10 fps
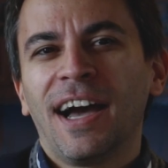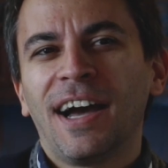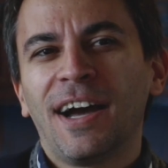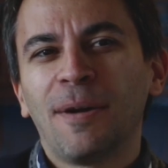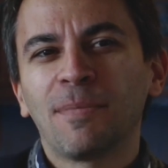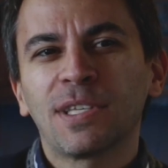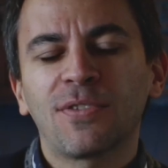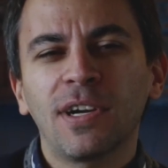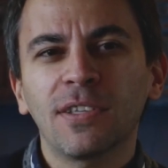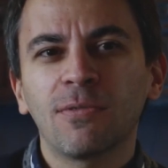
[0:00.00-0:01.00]
As
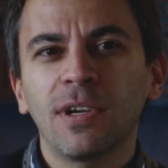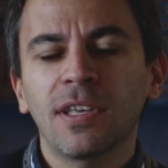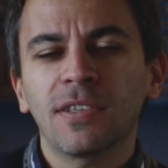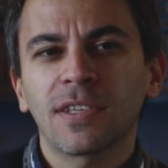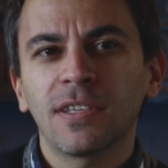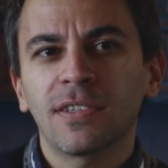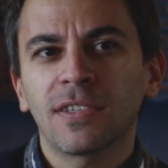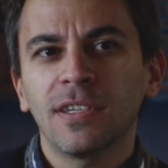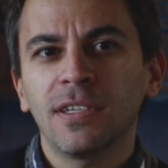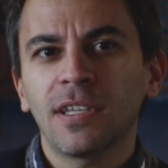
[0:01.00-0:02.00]
far as work is
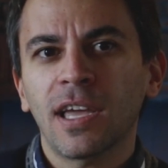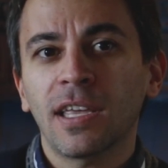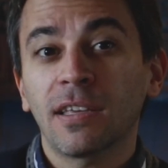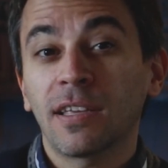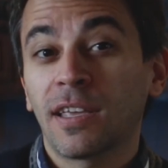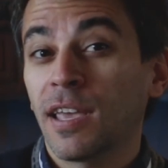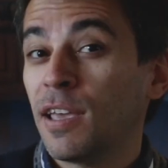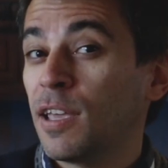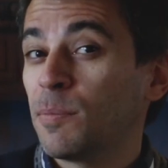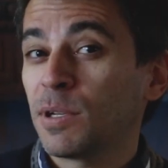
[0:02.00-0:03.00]
concerned, I
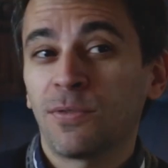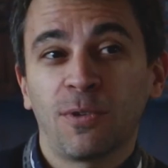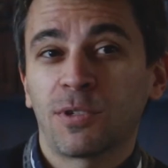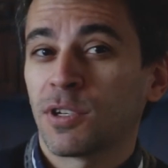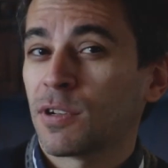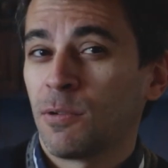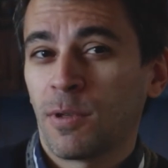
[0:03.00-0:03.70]
came, unfortunately,